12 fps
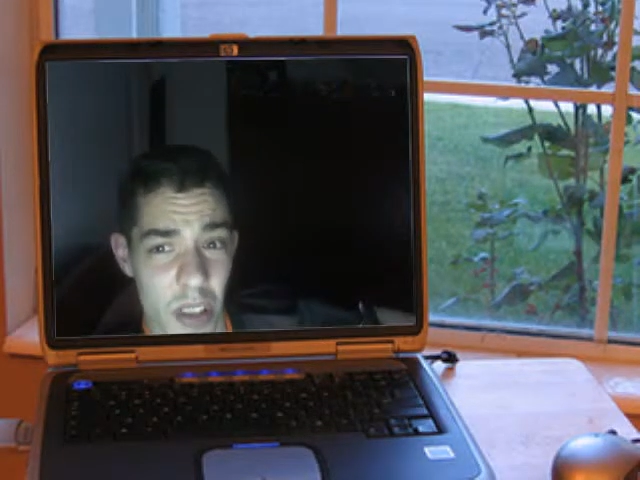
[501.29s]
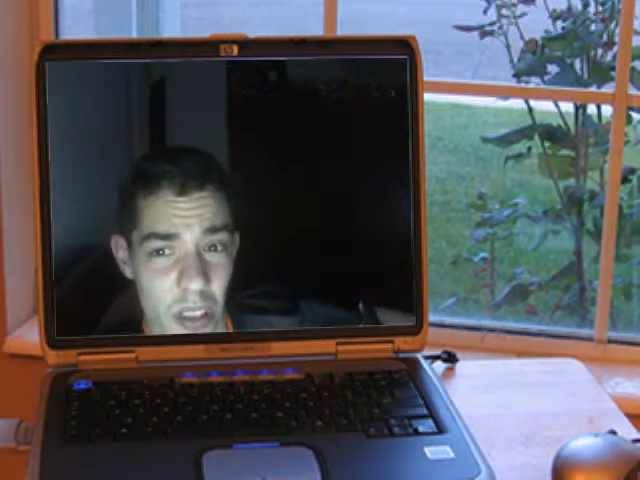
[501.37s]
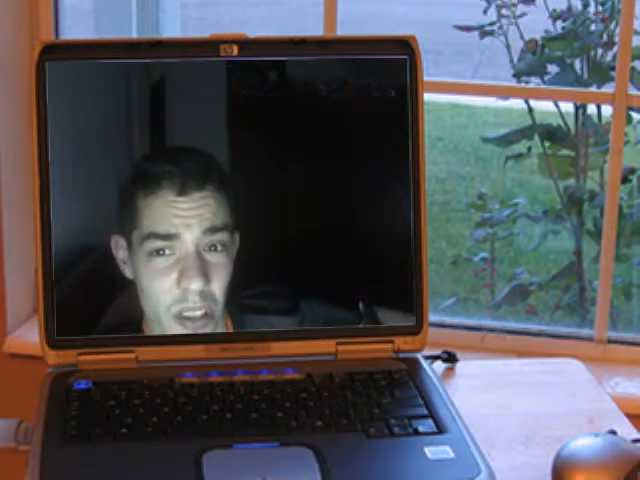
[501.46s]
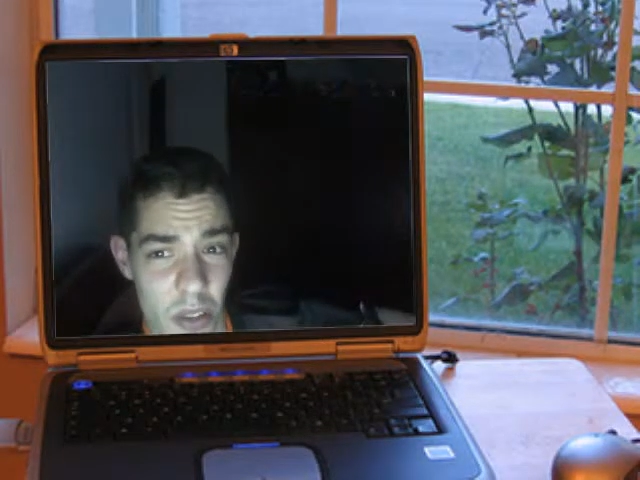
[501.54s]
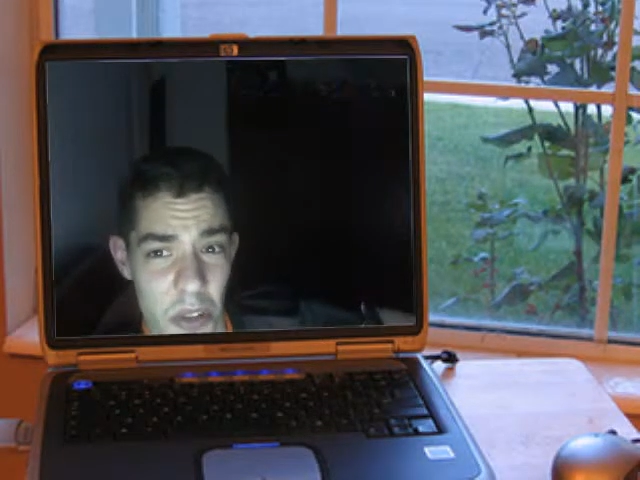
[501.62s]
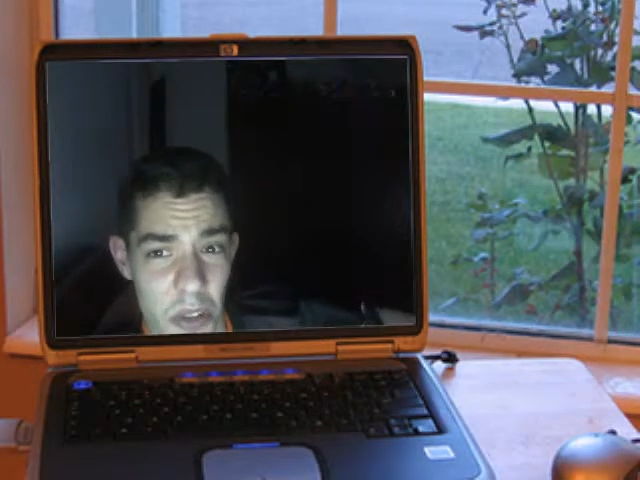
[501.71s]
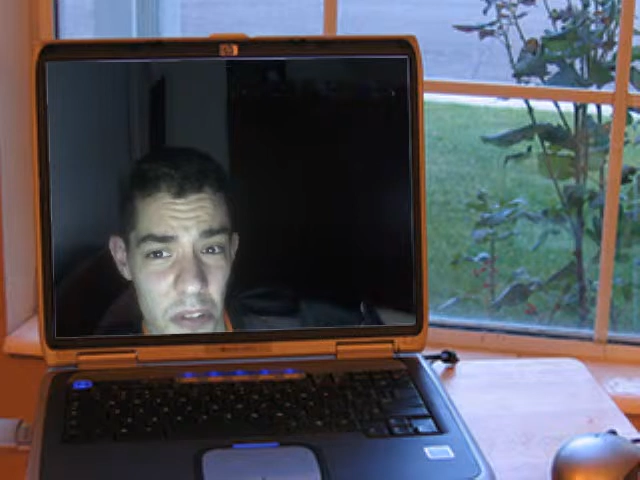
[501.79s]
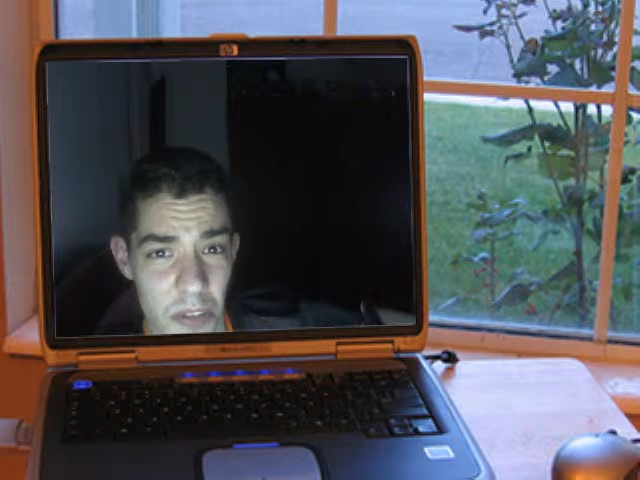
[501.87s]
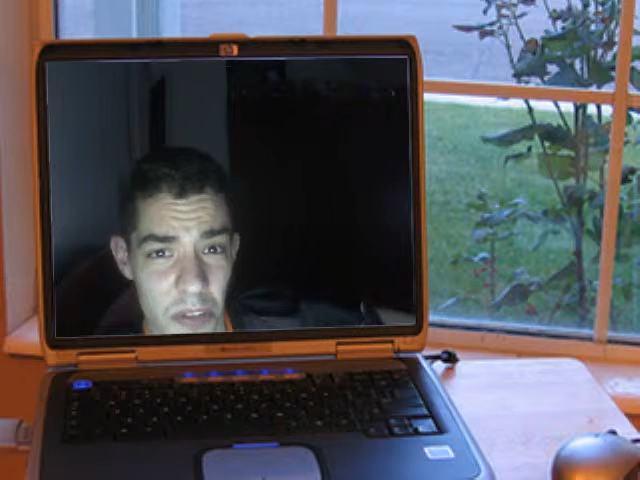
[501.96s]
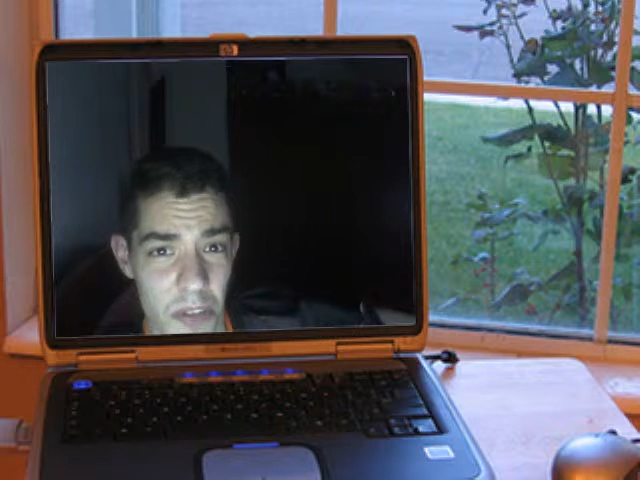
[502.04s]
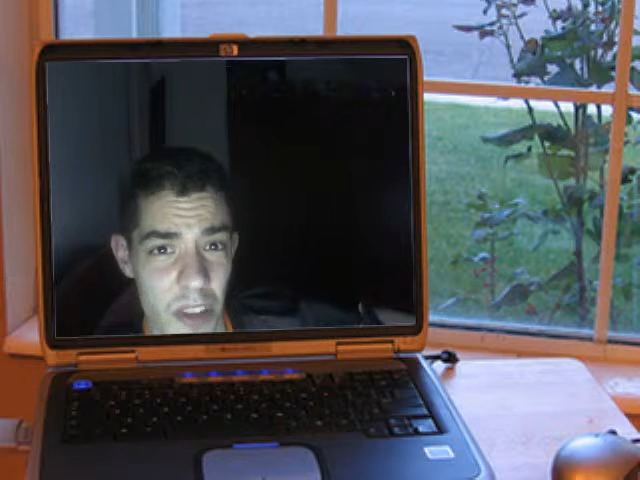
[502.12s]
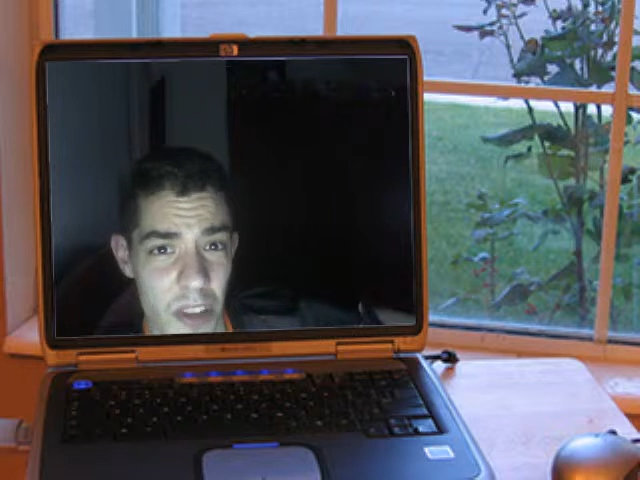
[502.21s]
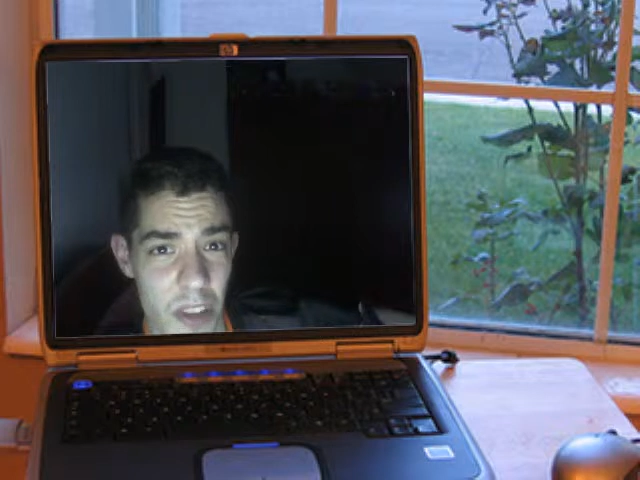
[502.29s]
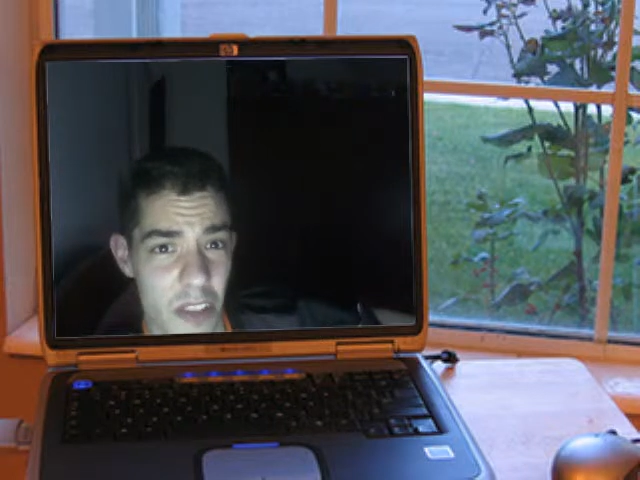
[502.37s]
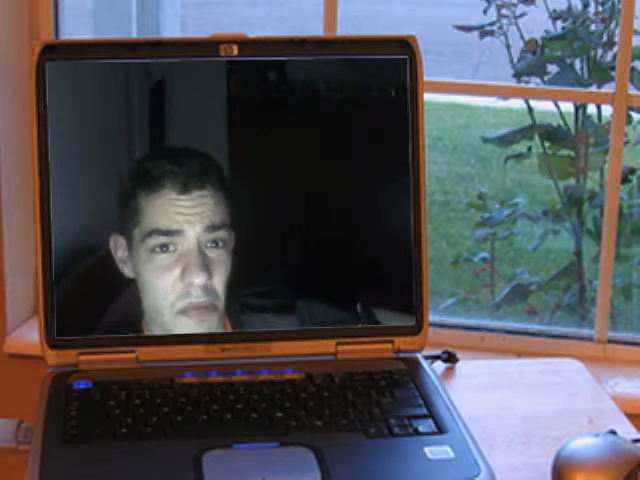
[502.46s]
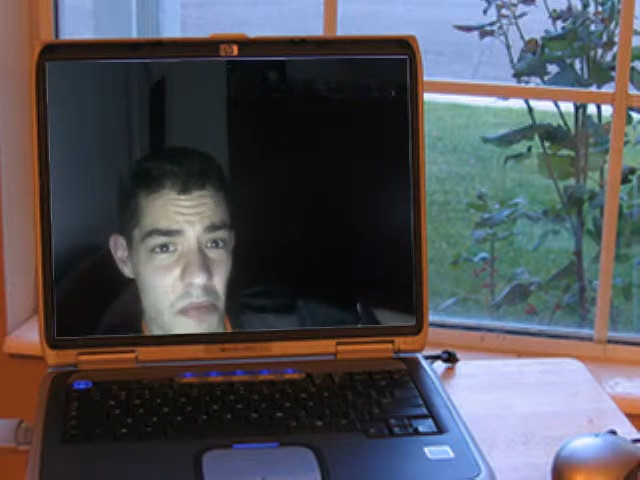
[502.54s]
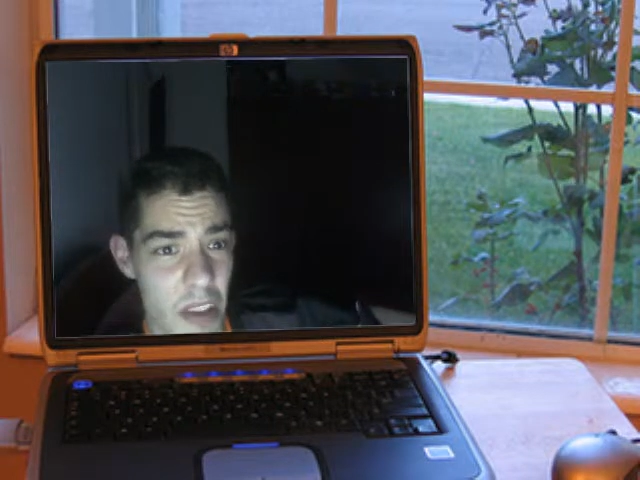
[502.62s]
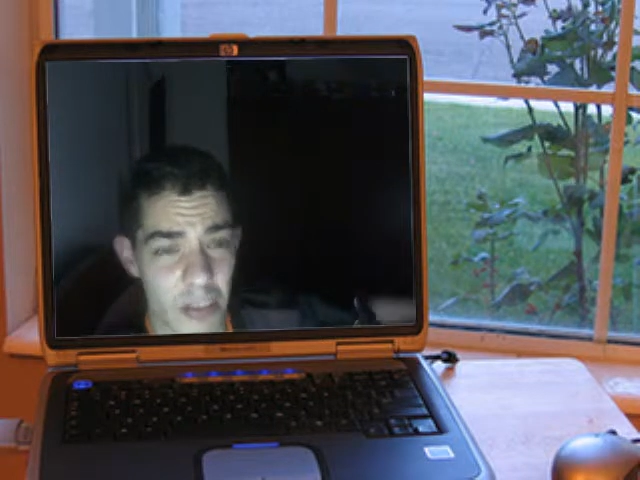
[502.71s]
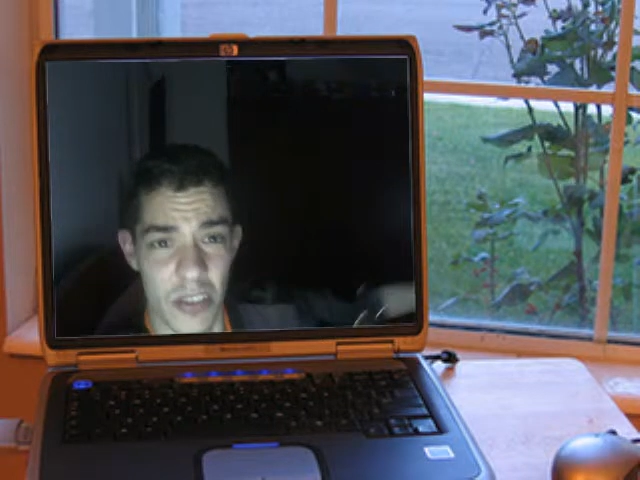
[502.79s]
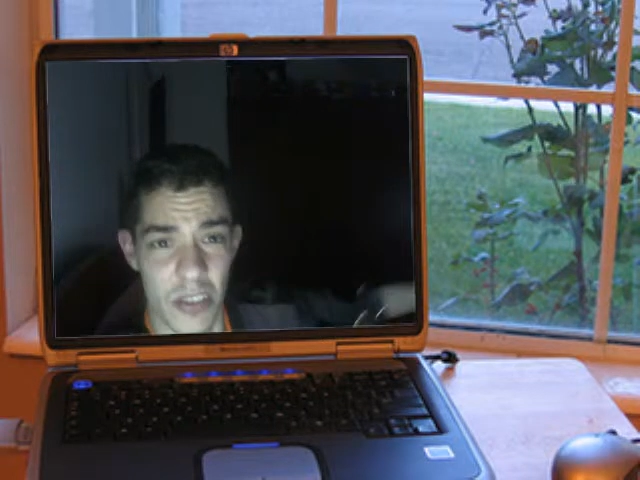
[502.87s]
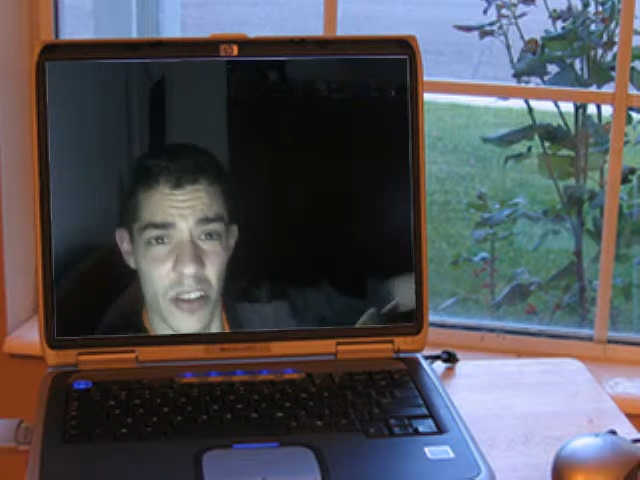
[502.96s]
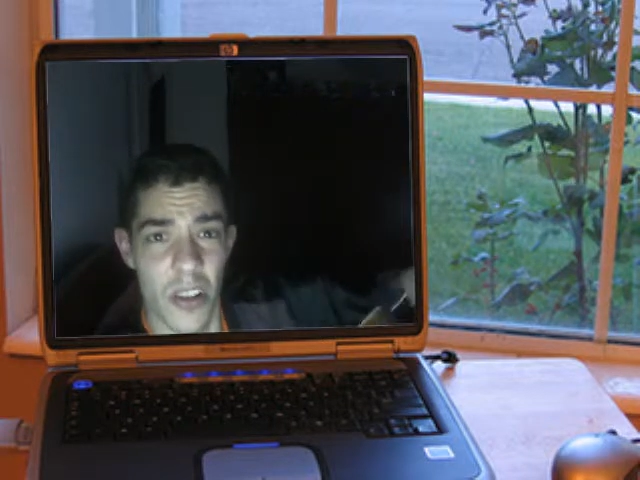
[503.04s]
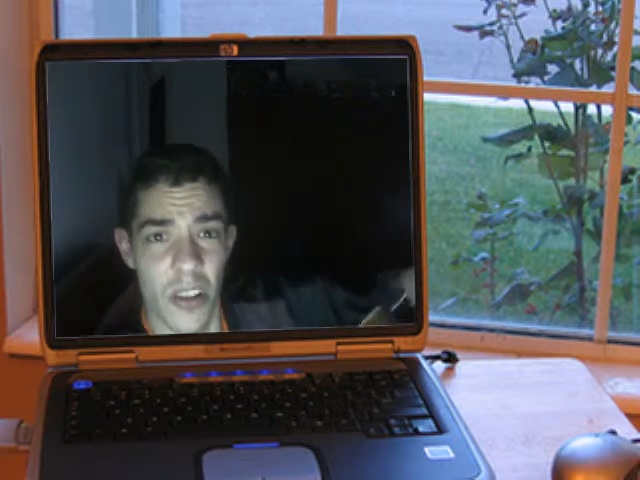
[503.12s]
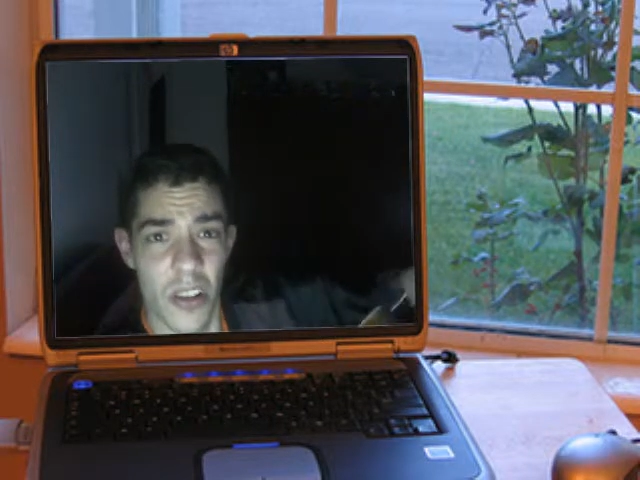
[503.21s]
Well, fact of the matter is,
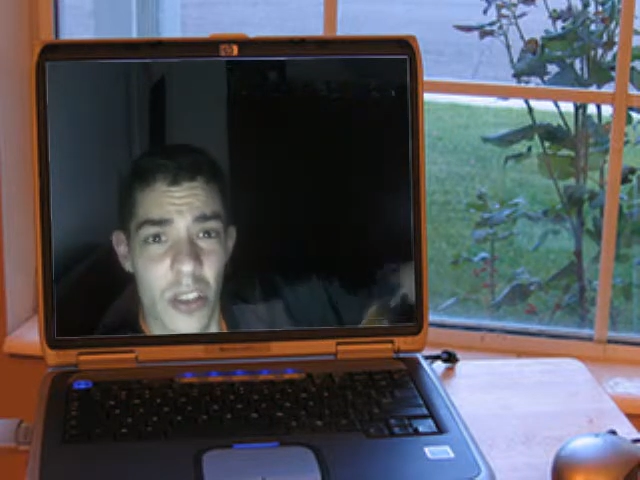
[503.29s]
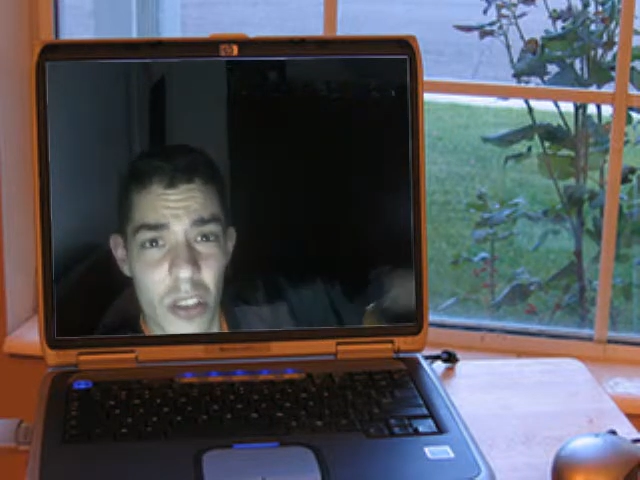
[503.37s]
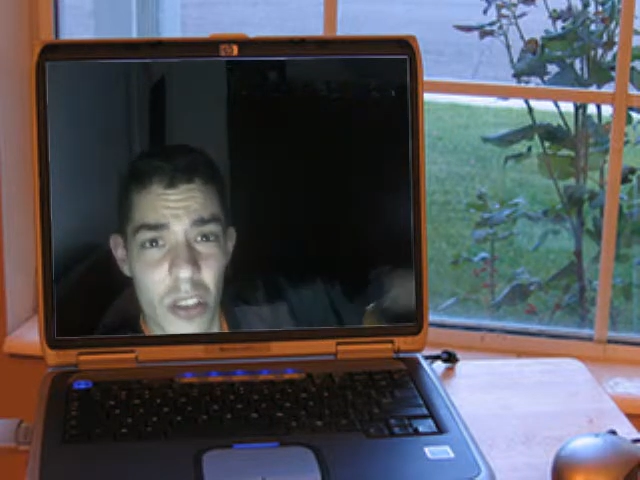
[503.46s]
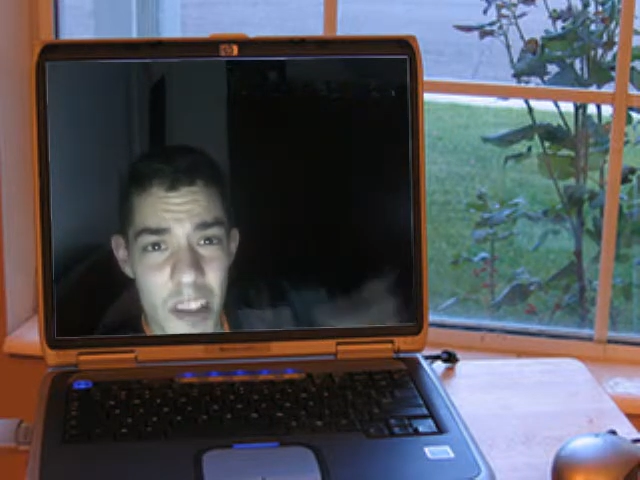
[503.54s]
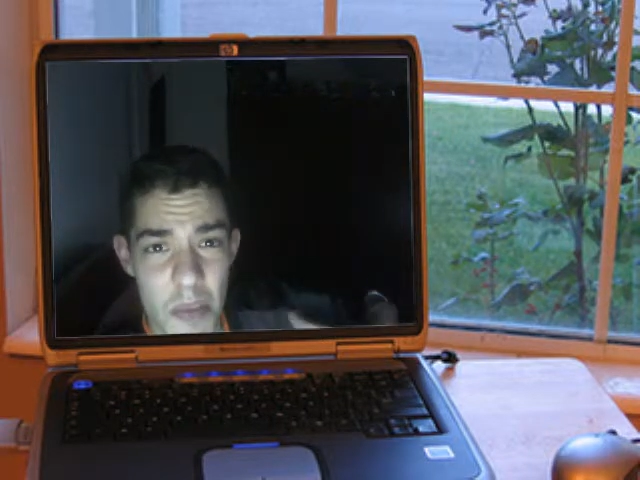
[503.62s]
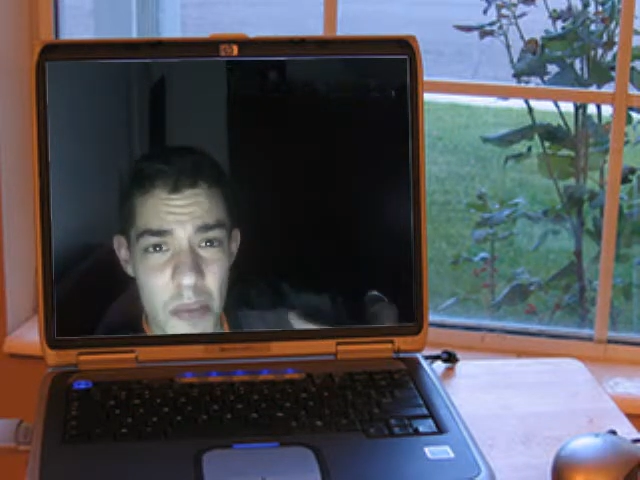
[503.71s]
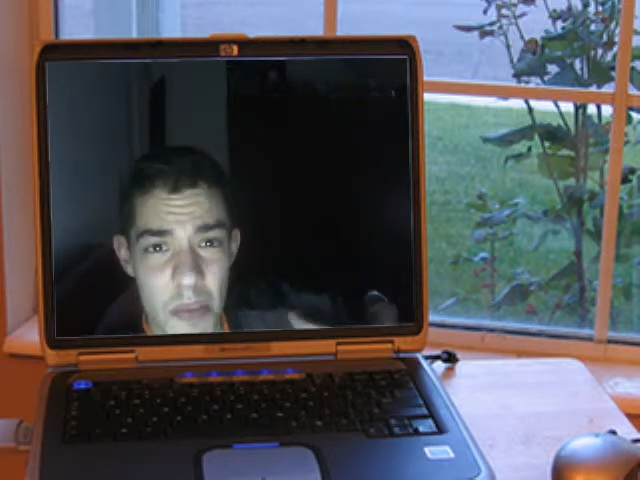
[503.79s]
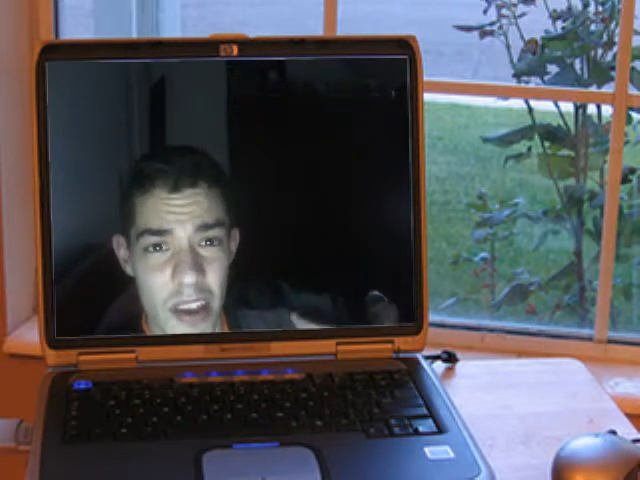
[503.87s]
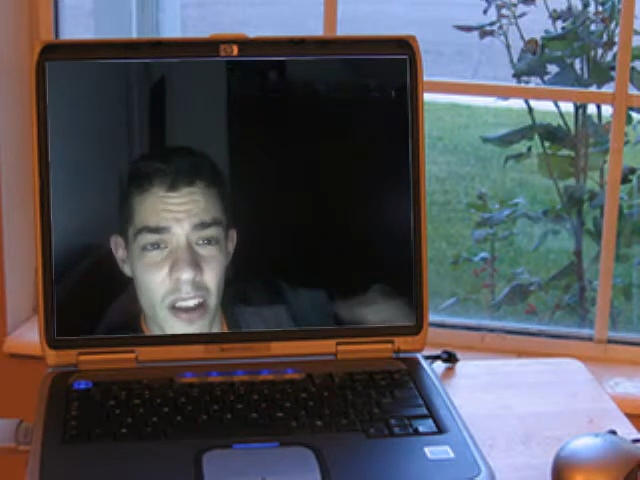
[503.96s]
look at me.